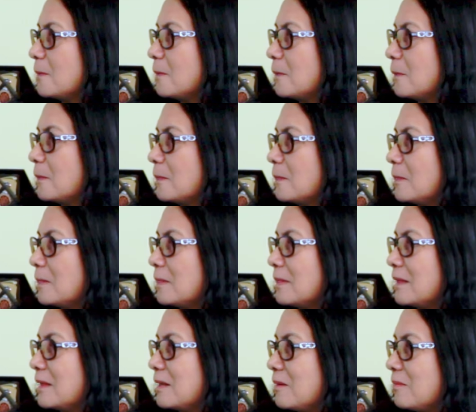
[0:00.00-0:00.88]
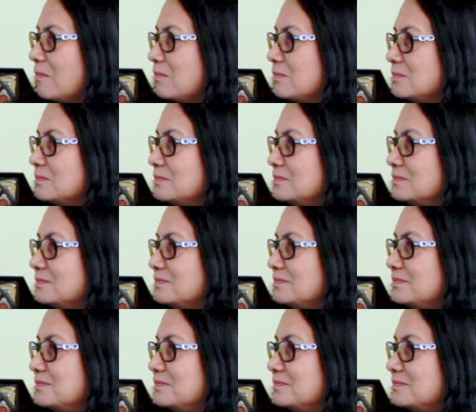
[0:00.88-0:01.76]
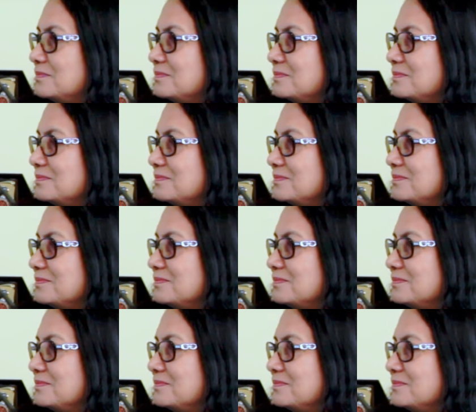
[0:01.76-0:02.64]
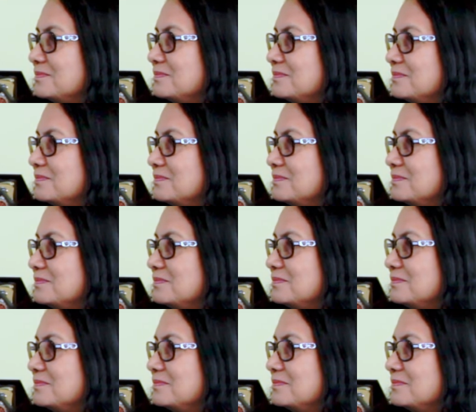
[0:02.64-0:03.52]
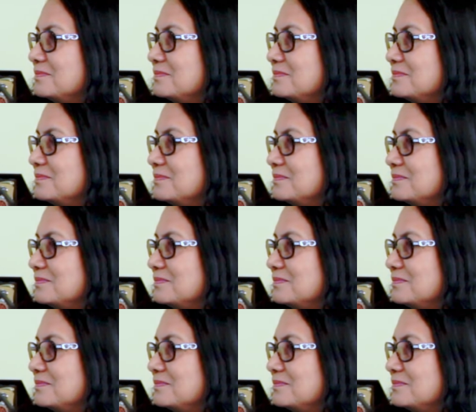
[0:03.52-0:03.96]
The person shown says nothing.